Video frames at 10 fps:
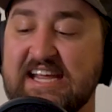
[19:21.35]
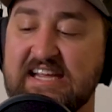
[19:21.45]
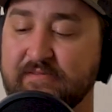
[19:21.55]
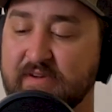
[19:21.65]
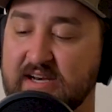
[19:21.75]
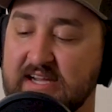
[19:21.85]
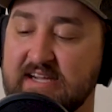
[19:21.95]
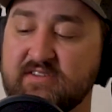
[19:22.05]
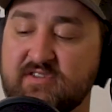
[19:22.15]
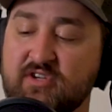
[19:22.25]
even
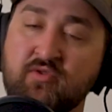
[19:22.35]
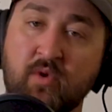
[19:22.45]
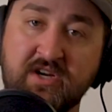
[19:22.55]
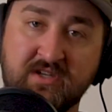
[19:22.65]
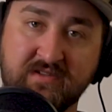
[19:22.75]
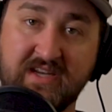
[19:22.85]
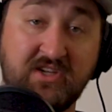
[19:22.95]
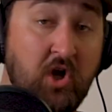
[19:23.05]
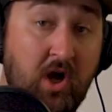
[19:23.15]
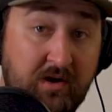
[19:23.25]
in situations like
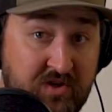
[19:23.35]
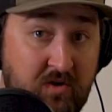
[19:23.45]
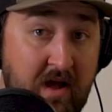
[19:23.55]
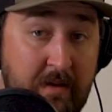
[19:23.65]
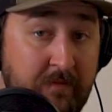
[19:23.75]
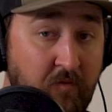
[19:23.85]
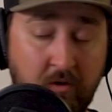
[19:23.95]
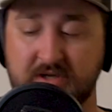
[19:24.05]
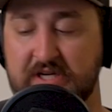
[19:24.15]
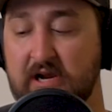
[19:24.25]
John described
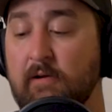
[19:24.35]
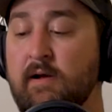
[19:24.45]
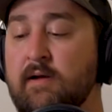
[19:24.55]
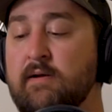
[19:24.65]
for us here.